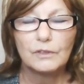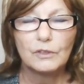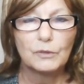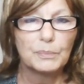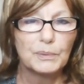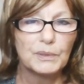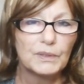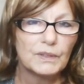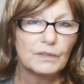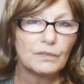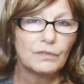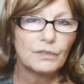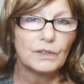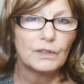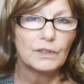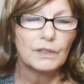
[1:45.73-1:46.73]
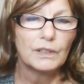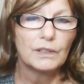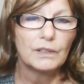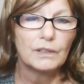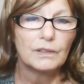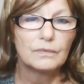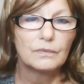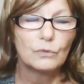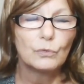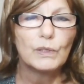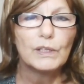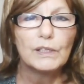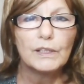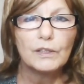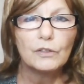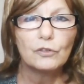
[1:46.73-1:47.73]
specifically
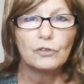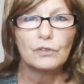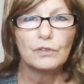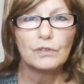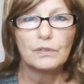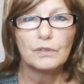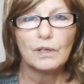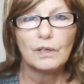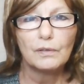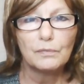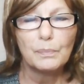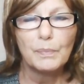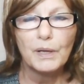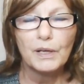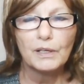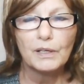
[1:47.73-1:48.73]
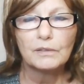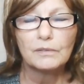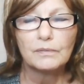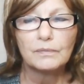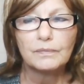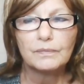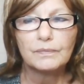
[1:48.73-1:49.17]
religions of men,